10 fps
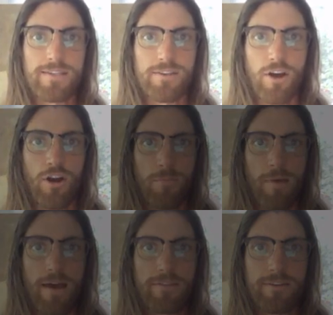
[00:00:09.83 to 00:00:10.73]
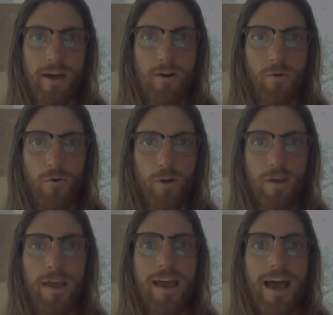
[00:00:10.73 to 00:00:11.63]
This is heartmath.org.